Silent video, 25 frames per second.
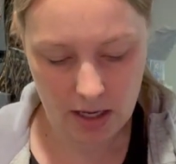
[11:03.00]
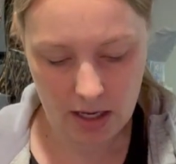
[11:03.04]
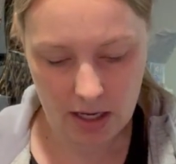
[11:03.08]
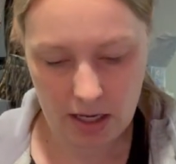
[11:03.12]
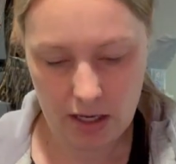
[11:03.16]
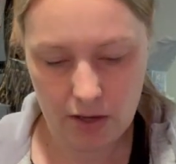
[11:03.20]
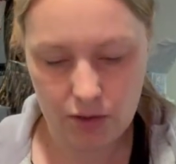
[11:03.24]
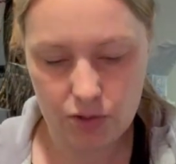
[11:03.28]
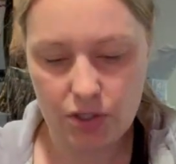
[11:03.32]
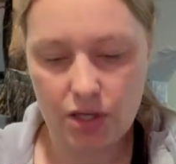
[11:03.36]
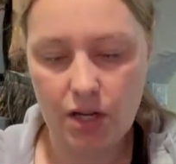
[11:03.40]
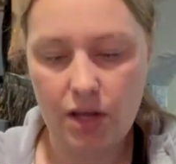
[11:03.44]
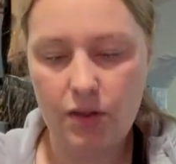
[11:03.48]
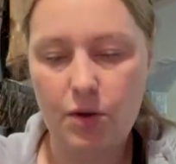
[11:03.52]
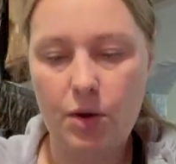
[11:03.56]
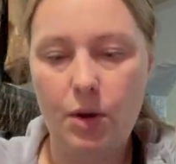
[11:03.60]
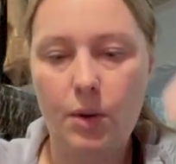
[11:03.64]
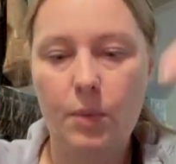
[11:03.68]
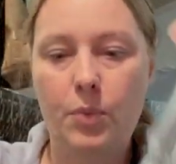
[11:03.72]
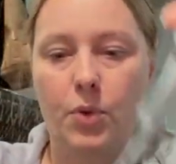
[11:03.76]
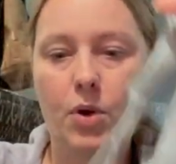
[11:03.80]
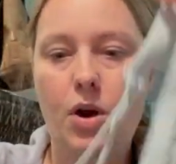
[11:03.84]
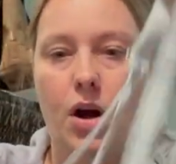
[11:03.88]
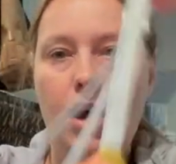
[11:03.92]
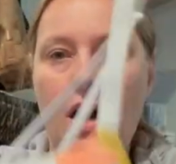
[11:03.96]
Here's another
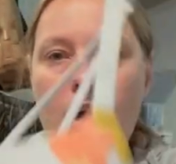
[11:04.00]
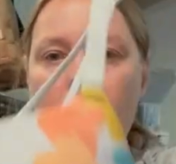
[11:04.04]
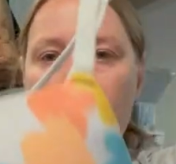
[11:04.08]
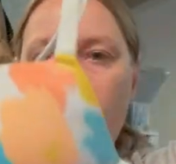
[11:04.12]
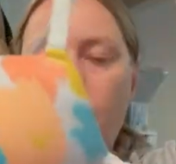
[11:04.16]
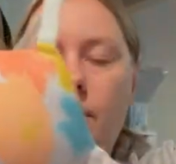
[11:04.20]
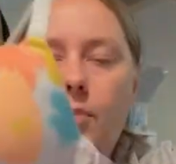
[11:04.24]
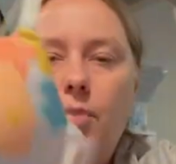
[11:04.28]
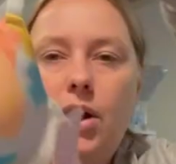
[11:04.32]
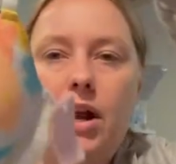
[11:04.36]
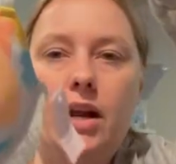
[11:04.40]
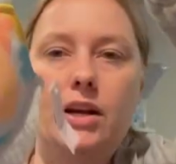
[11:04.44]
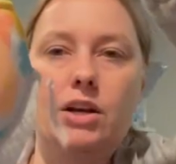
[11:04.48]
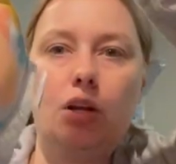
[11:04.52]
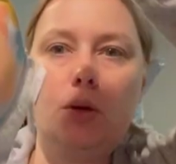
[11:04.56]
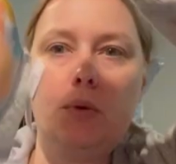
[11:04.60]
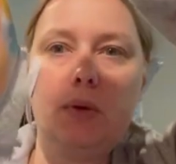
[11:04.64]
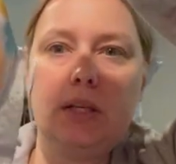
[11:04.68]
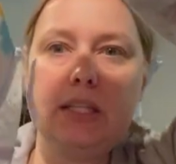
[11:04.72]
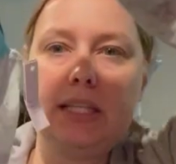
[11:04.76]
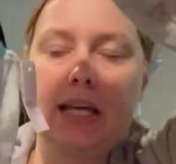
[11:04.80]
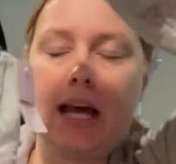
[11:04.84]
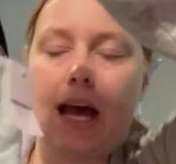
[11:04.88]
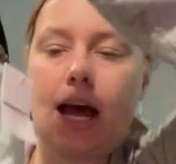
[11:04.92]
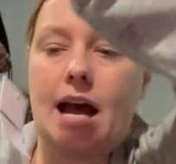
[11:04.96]
bra, brand new
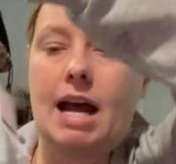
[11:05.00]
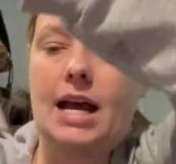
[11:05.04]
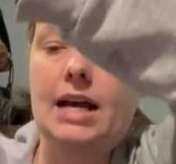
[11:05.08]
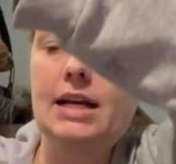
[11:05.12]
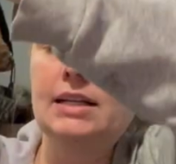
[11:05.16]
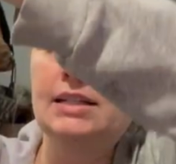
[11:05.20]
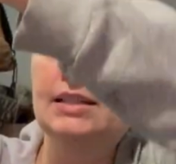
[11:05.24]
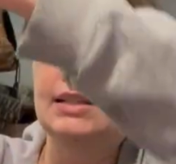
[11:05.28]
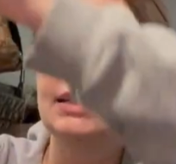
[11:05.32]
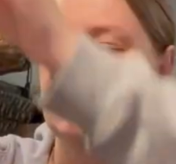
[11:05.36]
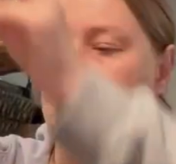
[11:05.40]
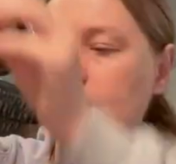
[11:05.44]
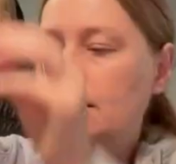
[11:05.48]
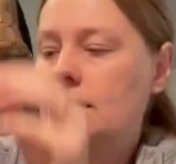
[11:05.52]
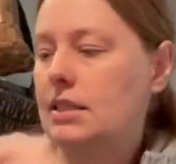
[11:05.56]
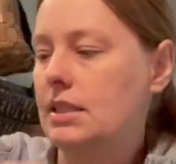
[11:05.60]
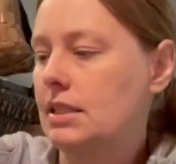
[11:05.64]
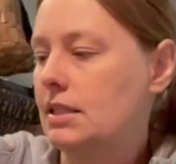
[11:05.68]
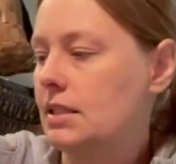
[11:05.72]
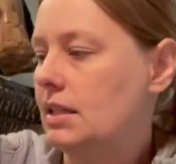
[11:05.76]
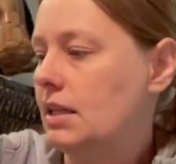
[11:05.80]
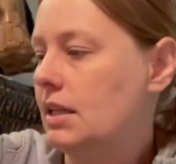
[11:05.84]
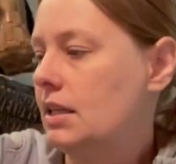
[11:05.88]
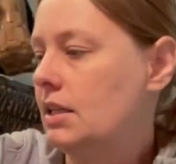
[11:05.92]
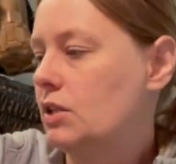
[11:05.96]
with tags.
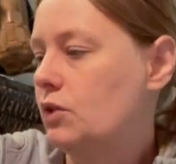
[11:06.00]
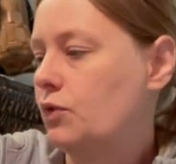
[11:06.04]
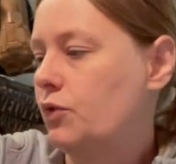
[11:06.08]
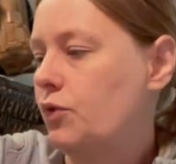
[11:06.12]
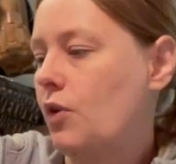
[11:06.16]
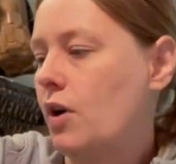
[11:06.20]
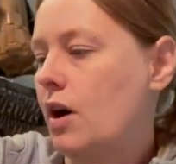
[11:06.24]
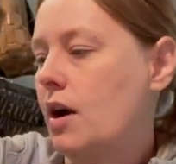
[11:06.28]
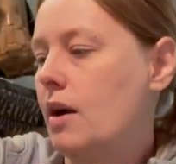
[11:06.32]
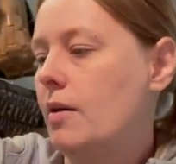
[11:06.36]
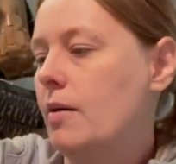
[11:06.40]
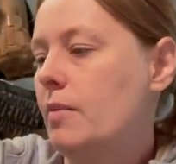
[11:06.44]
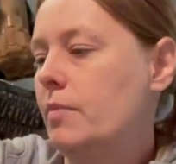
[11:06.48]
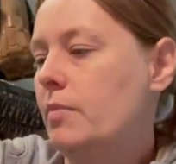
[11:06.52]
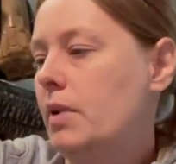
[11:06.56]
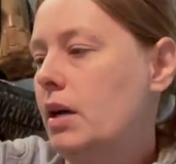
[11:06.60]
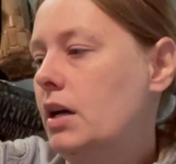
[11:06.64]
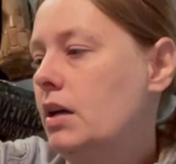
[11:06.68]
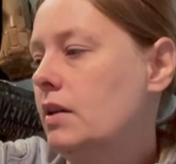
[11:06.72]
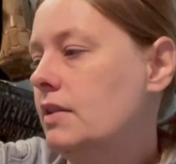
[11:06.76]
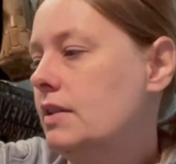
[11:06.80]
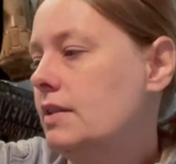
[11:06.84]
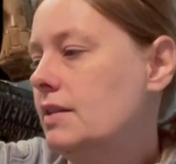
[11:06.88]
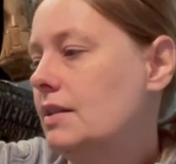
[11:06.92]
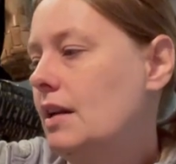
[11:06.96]
This is from
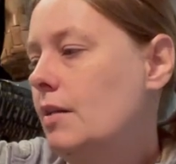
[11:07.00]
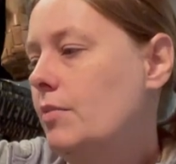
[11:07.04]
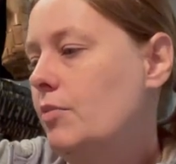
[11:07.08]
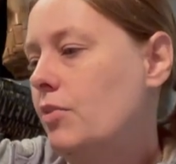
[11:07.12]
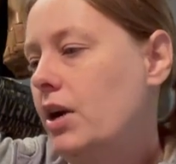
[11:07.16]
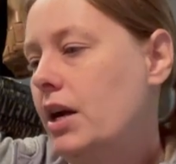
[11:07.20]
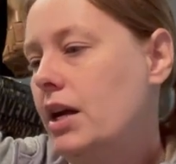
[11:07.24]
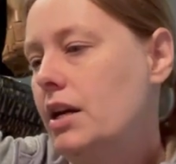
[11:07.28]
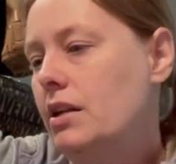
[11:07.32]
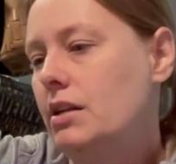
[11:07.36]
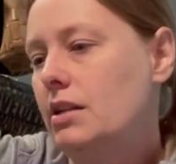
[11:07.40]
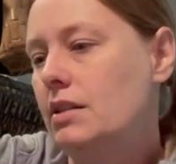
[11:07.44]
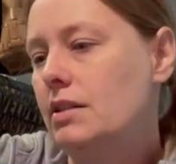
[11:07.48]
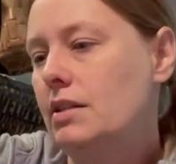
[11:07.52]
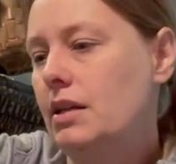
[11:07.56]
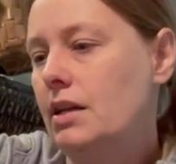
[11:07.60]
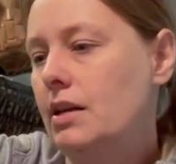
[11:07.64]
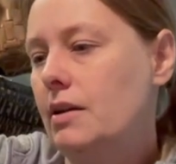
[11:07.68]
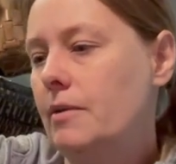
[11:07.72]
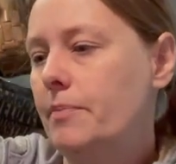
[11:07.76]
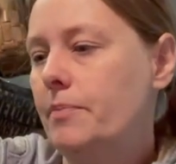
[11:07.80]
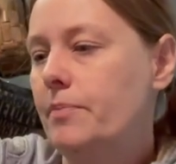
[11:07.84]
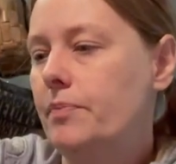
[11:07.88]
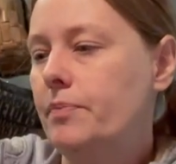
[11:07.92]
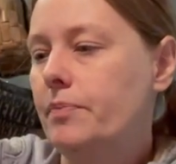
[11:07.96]
the same brand, is
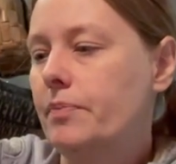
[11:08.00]
it?